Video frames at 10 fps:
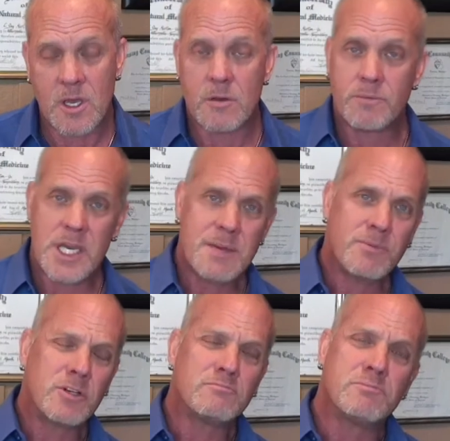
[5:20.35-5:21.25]

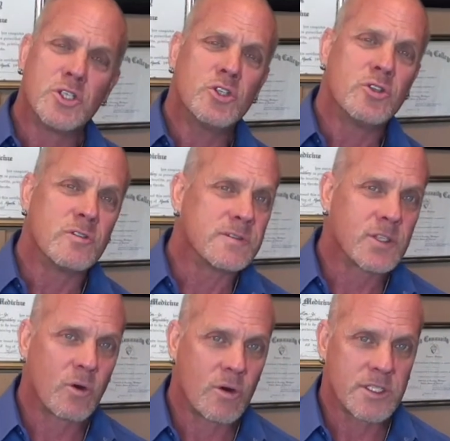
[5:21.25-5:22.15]
People move
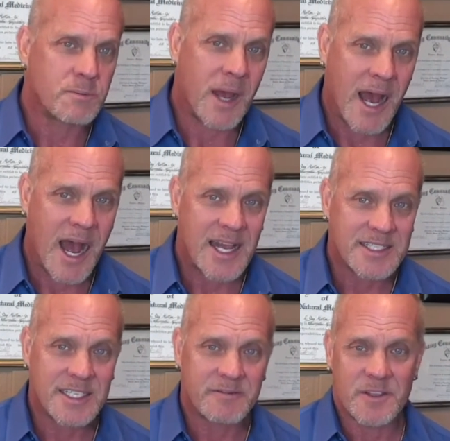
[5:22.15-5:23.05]
towards
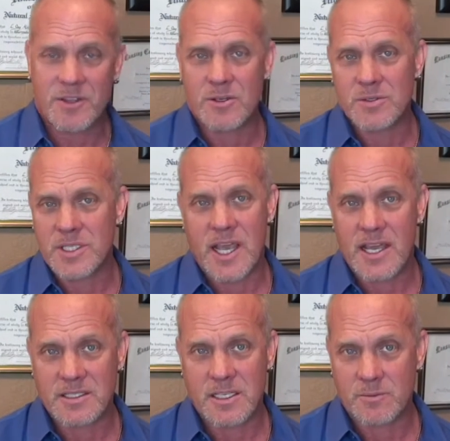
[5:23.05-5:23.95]
positive,
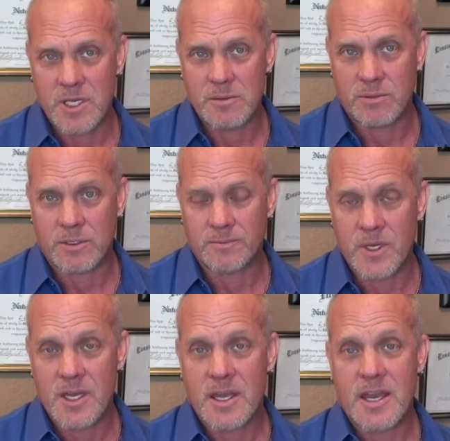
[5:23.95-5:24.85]
enthusiastic people.
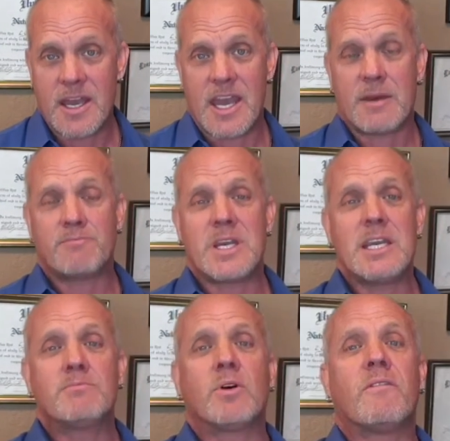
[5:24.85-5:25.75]
And
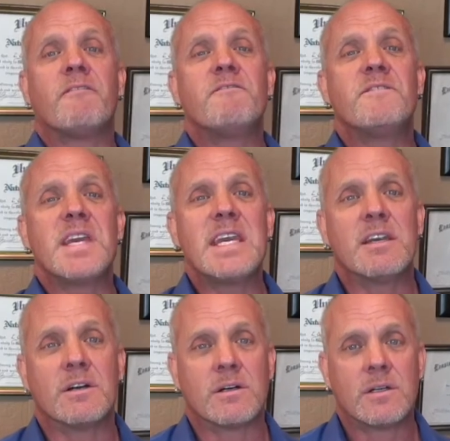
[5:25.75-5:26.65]
people
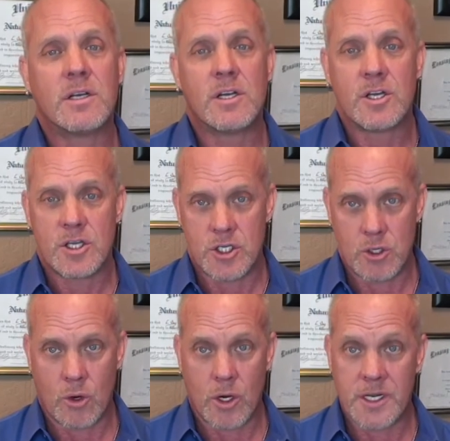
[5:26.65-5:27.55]
feel
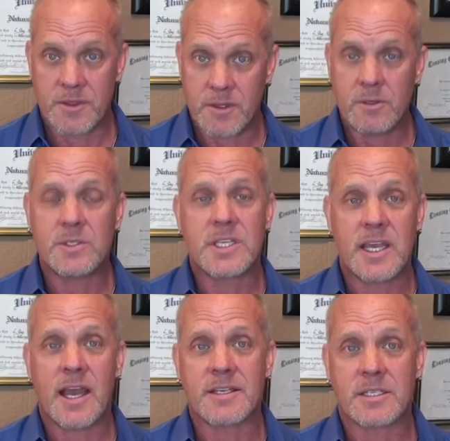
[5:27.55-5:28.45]
your
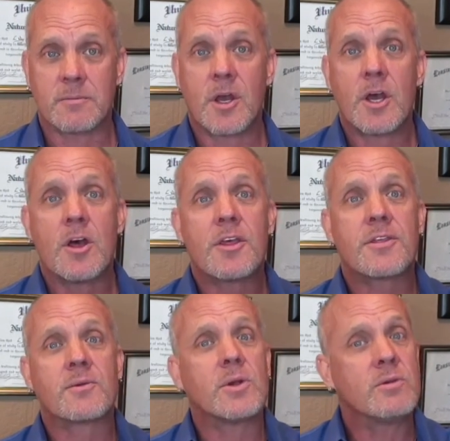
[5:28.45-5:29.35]
enthusiasm
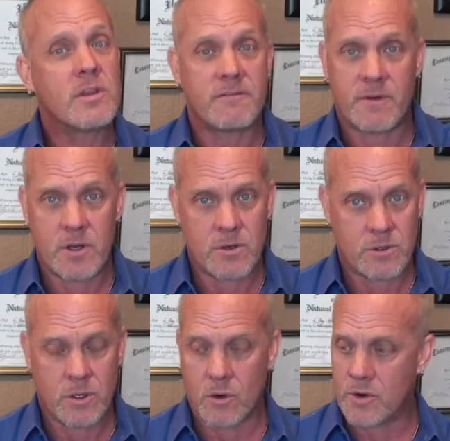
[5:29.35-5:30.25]
through the
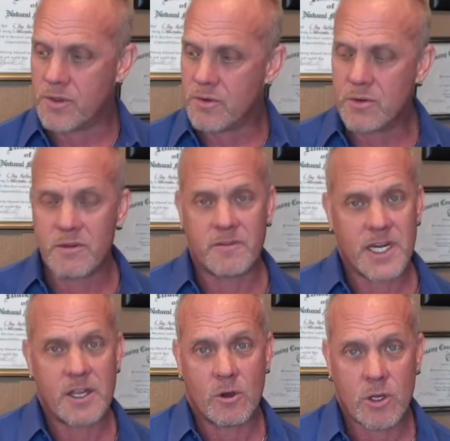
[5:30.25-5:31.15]
phone or through the
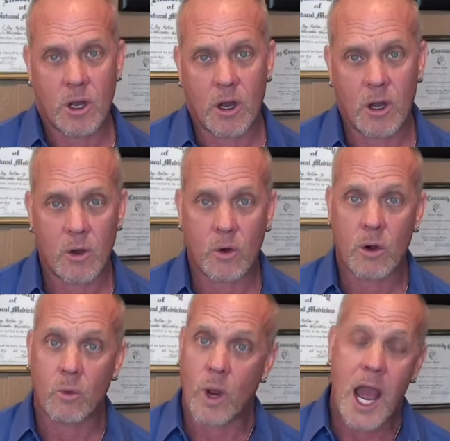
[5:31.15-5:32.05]
video call
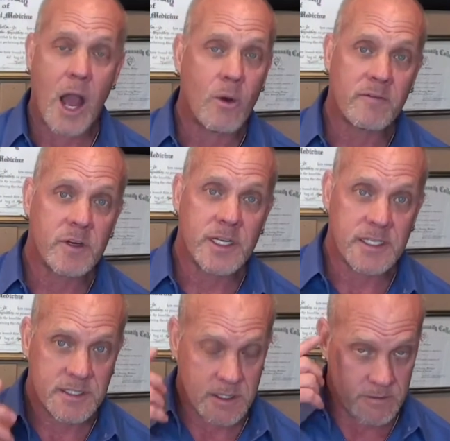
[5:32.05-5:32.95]
or however it
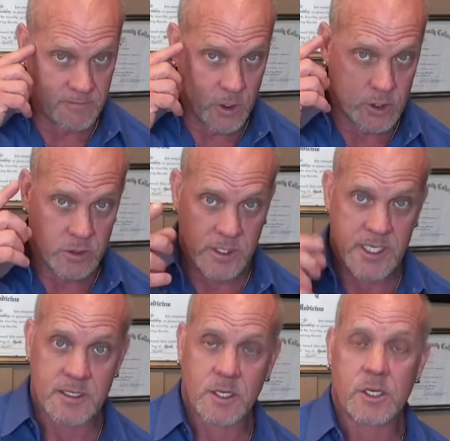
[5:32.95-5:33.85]
is virtually
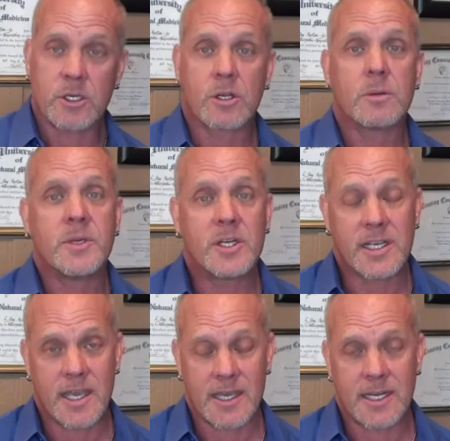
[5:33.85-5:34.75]
that you're
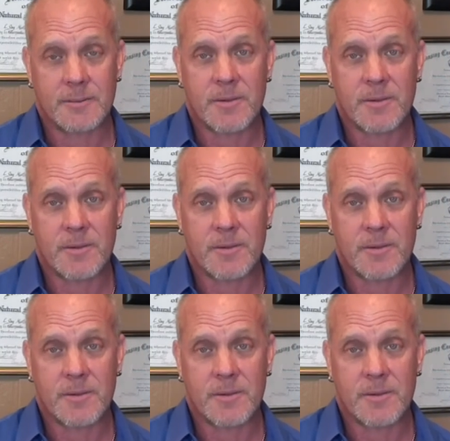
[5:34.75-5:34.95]
communicating.